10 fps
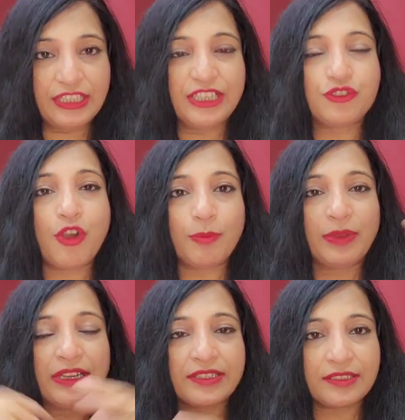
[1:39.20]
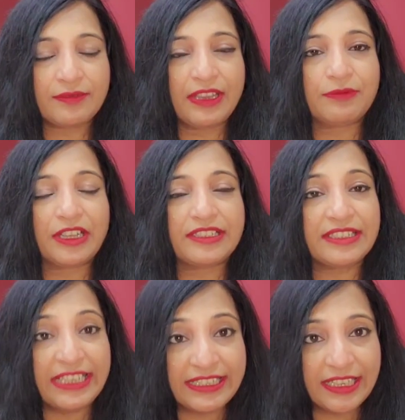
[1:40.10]
these droplets, when one
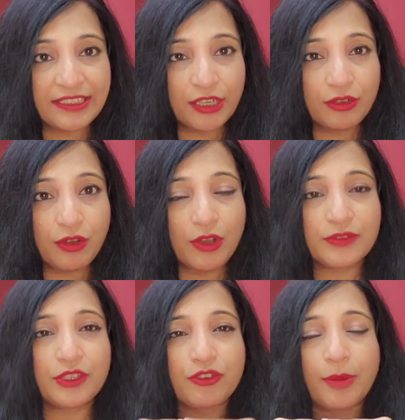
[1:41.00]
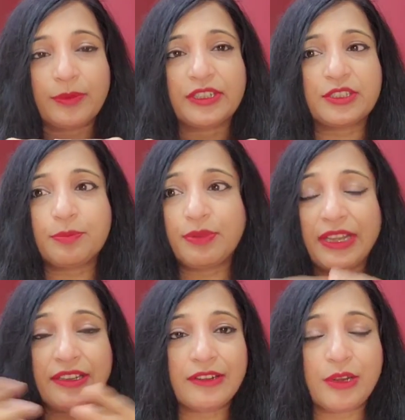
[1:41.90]
sneezes and coughs, the droplets
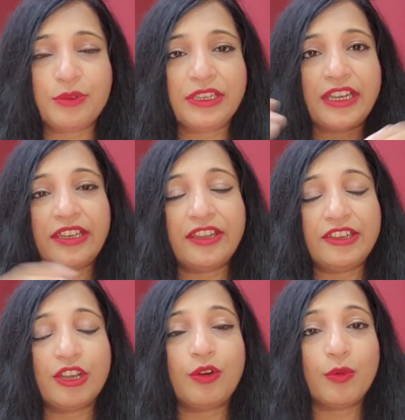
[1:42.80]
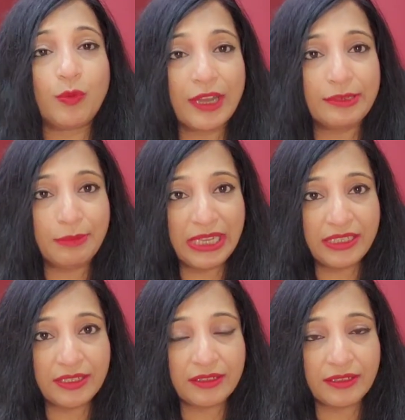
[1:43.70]
spread around in an area of 1
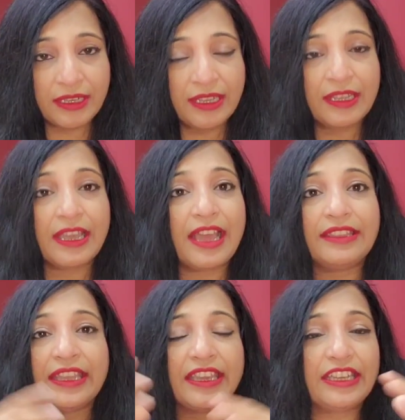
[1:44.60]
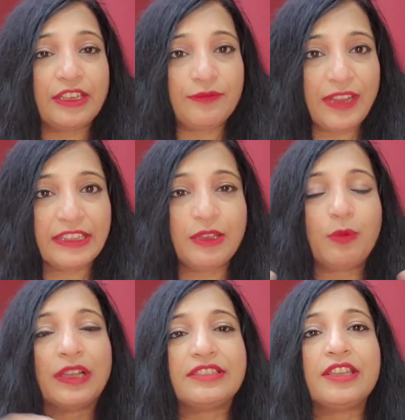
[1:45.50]
meter, and they can infect the
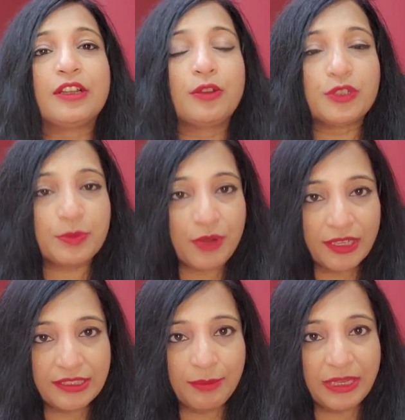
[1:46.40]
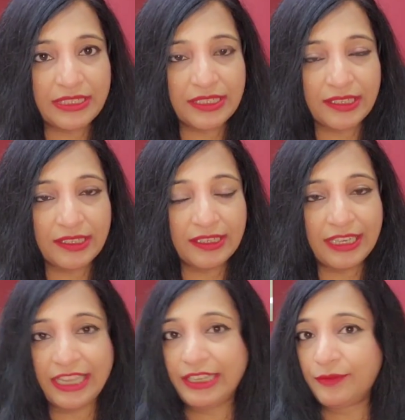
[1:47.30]
ones in close proximity.
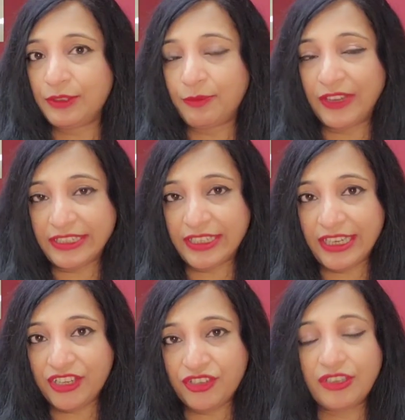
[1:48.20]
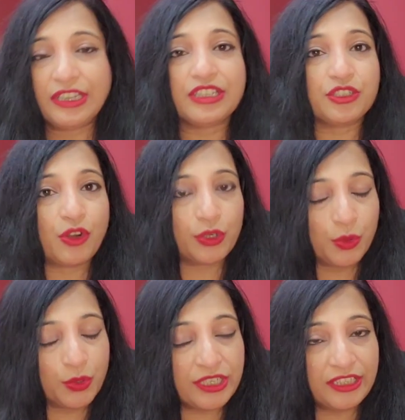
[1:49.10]
And if the ventilation is
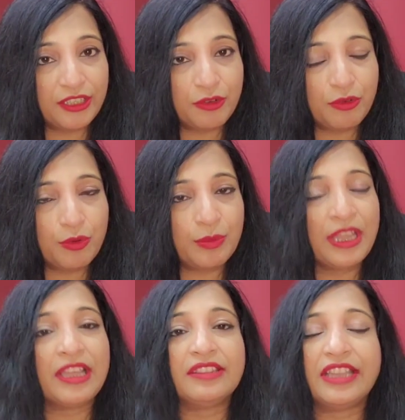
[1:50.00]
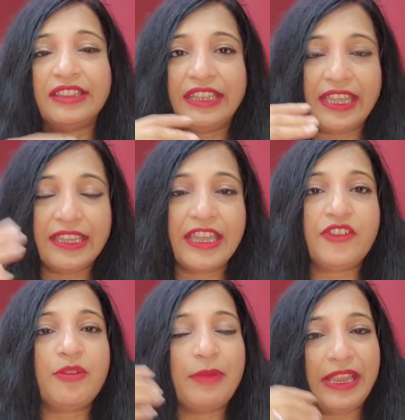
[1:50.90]
not good in the room, then they
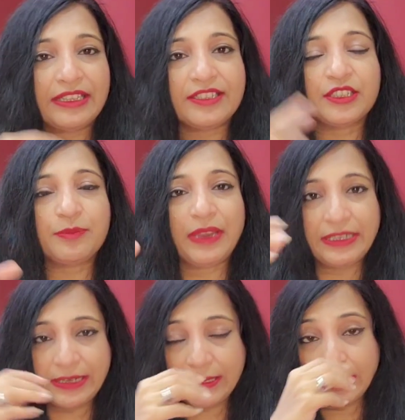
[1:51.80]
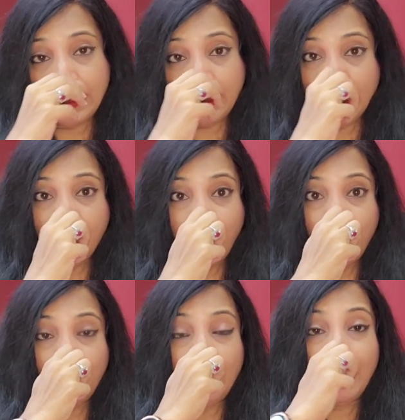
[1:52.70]
can remain suspended in the air
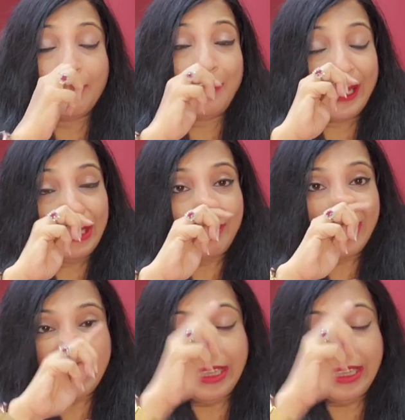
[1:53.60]
for many